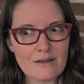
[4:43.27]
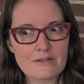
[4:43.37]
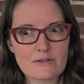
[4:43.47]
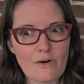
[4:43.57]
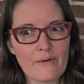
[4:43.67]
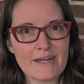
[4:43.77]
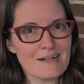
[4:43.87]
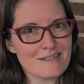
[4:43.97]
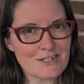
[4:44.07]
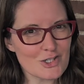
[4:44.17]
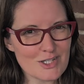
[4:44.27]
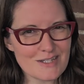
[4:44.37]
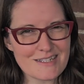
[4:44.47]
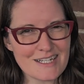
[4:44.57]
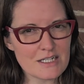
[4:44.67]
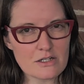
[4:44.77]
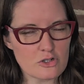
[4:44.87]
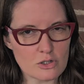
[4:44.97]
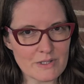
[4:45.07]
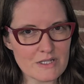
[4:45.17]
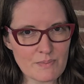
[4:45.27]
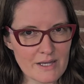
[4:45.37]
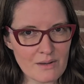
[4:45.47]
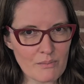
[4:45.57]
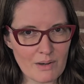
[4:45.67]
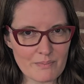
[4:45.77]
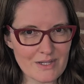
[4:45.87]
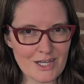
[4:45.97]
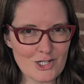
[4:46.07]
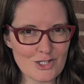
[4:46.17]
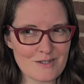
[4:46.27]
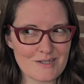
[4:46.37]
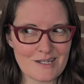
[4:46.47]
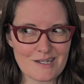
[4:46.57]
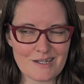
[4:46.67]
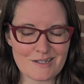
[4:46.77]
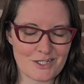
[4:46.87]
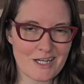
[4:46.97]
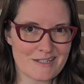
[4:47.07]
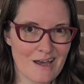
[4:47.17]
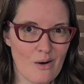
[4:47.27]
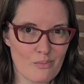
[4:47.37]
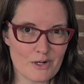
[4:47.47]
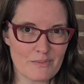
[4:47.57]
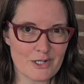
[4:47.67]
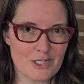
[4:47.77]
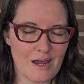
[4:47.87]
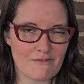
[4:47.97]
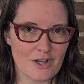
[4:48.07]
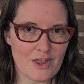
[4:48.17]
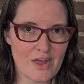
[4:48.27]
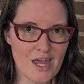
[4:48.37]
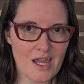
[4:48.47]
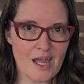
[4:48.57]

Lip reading: So he doesn't just stick to German speaking populations, he checks out pretty much everything.